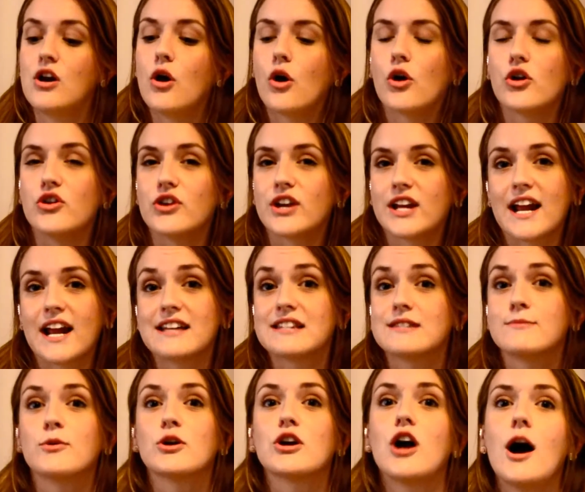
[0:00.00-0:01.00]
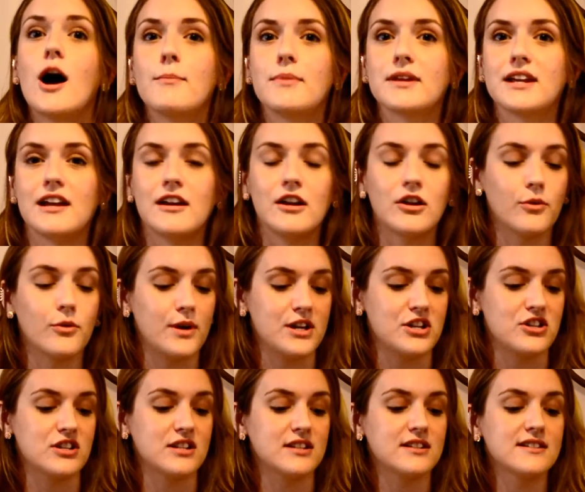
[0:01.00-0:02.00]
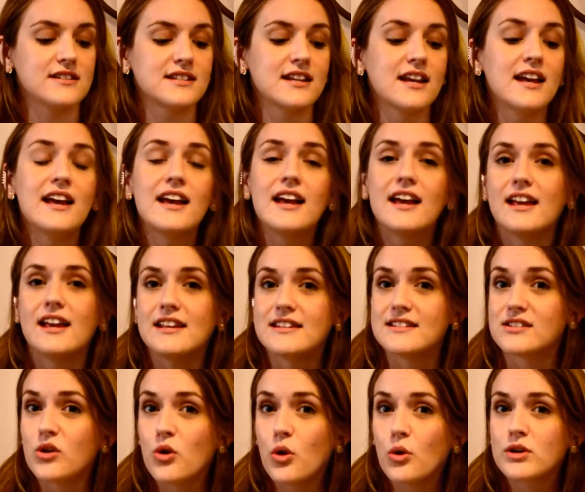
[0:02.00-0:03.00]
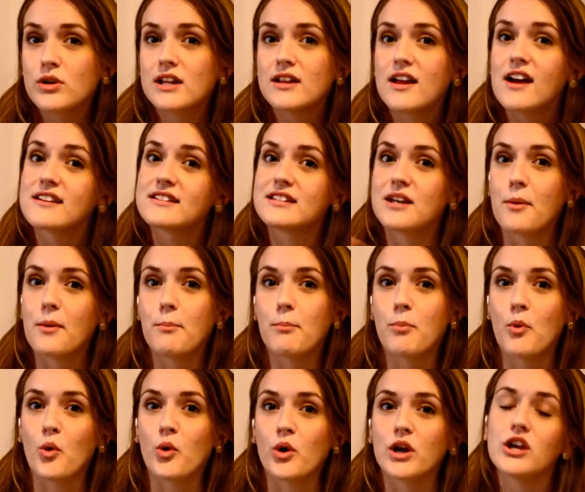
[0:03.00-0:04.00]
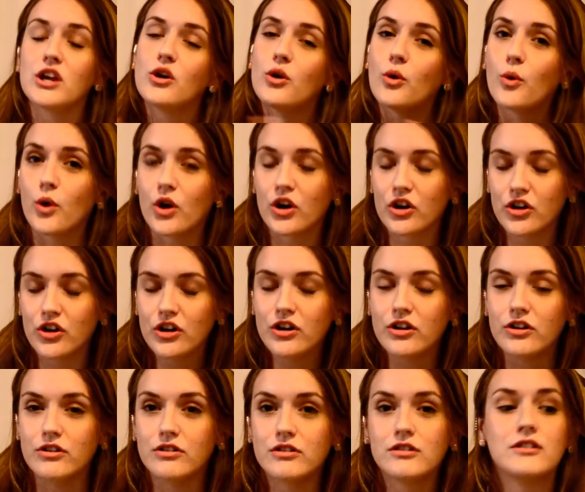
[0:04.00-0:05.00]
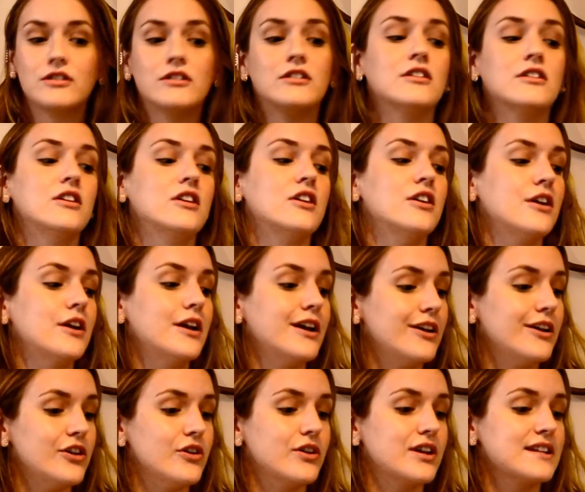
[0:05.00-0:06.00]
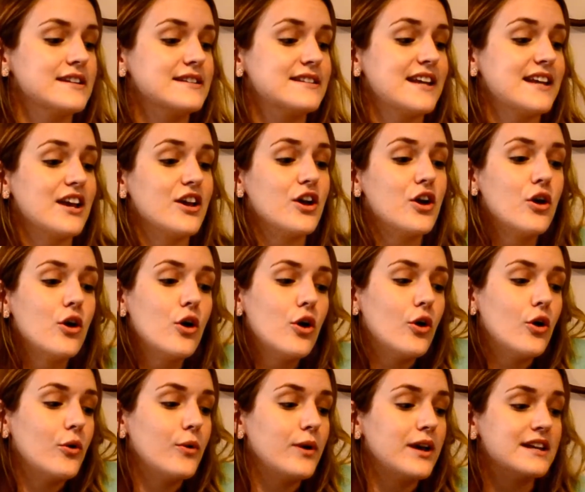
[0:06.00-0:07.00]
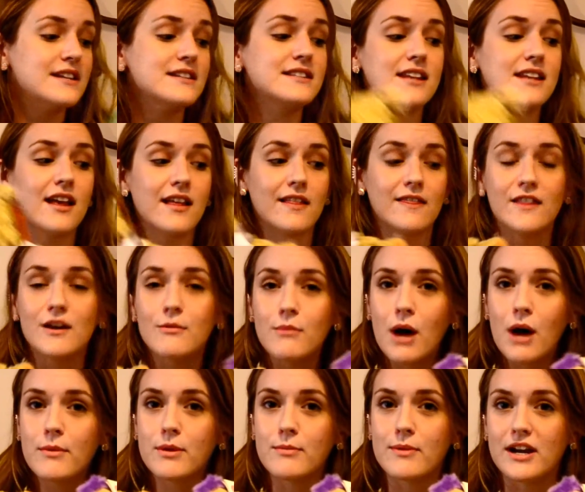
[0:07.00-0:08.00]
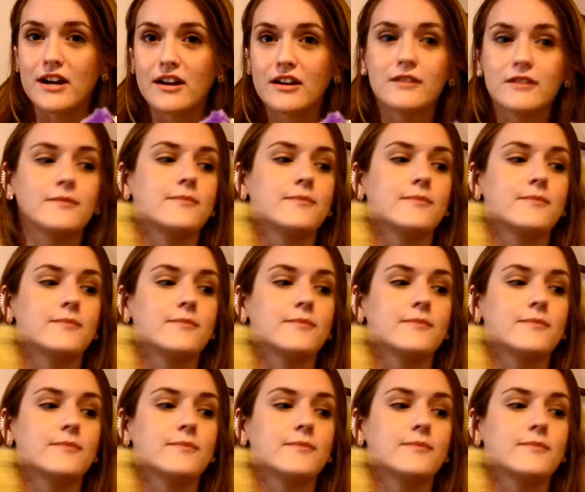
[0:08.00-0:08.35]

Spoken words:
You can ask more complicated questions. Is Goldilocks a boy or a girl? You can say, who is the mommy bear?